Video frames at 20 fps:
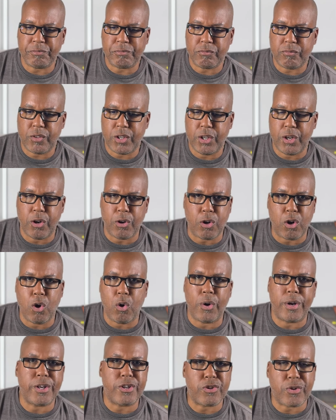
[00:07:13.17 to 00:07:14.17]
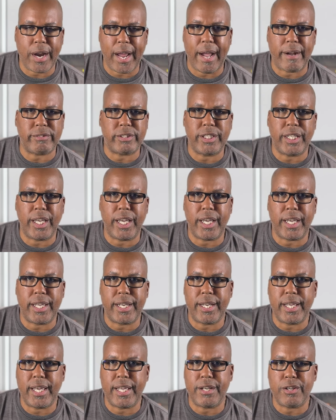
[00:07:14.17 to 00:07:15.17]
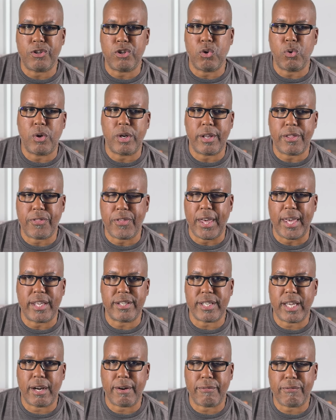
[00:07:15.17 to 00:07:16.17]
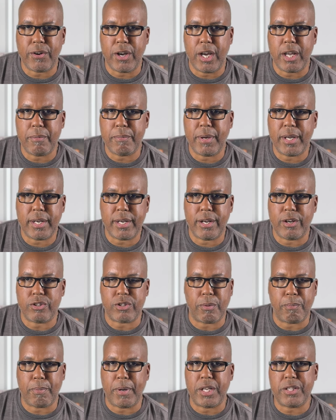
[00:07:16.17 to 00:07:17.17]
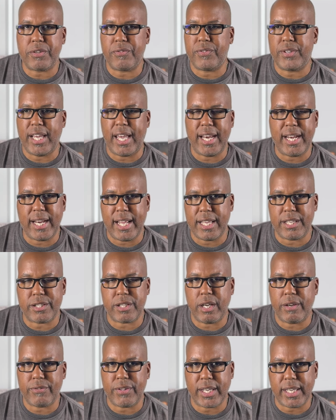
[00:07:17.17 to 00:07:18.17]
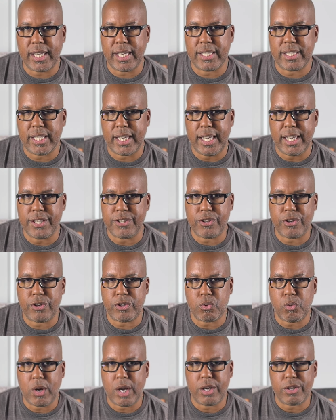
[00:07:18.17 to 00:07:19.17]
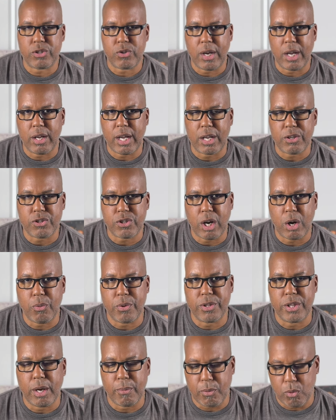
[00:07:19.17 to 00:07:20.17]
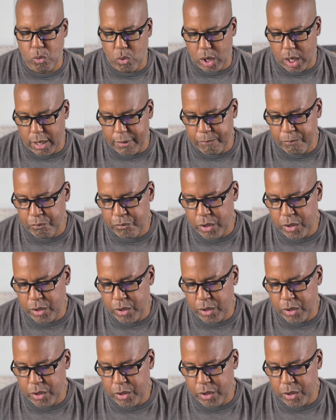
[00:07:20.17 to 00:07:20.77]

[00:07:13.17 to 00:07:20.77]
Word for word: you know, going and traveling and doing the things that are fun, but there's a bunch of day-to-day stuff that gets easier as well. So I'll start with number one,